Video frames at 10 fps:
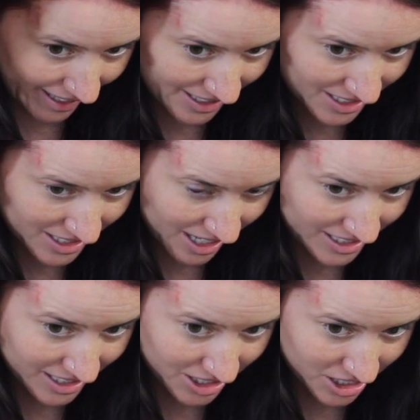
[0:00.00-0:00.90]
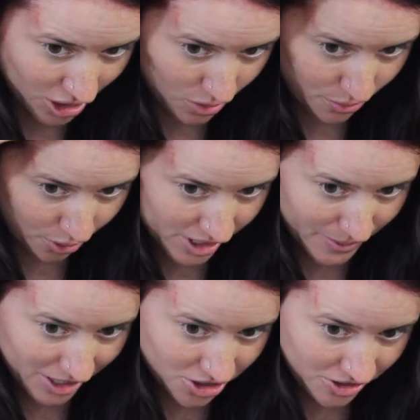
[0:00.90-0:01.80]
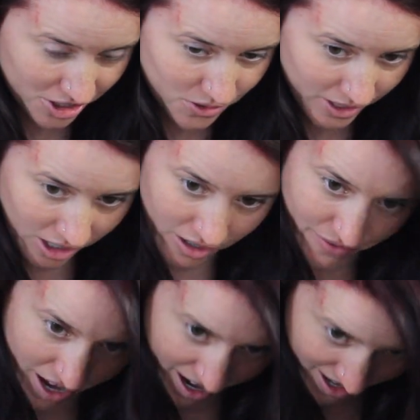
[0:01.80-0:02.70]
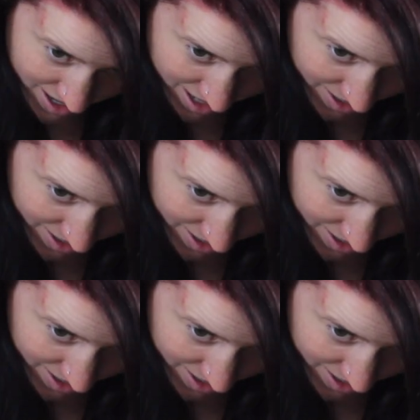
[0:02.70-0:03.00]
I discussed, that's so important to make sure that you get all of that.